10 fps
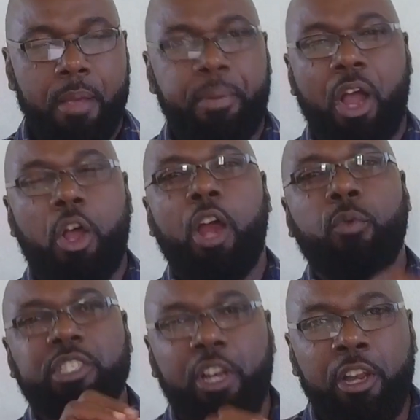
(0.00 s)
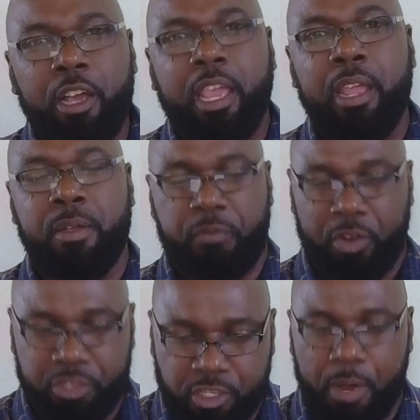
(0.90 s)
but God was looking
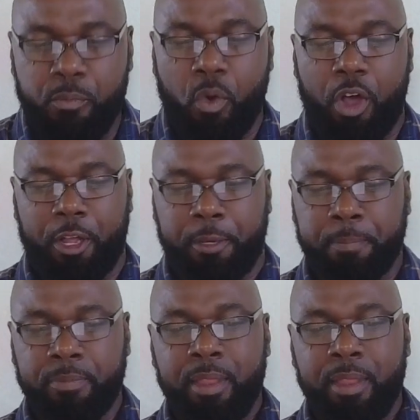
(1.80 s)
for someone.